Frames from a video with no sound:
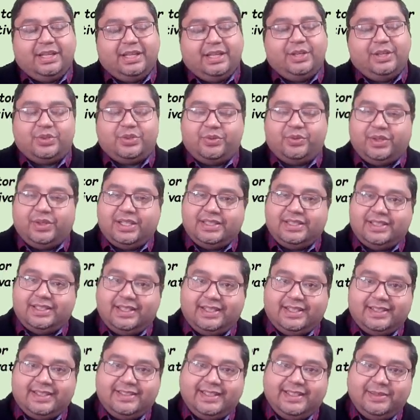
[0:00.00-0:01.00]
So what is the
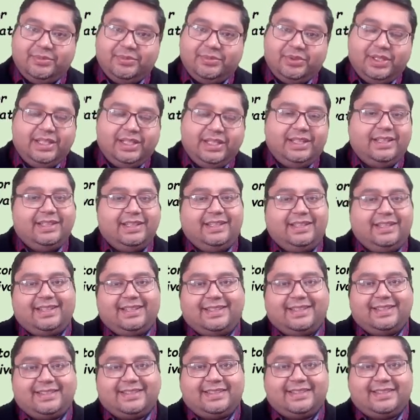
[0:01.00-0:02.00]
concept today? Let
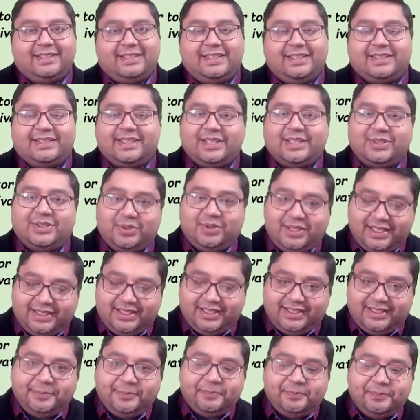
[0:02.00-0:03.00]
us discuss
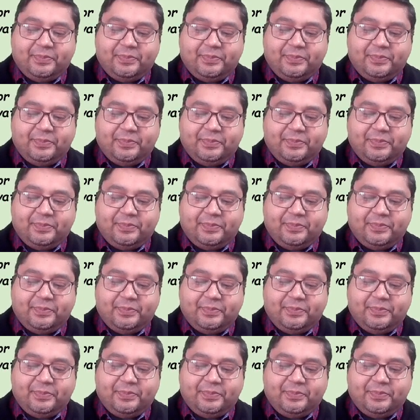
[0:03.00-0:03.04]
together.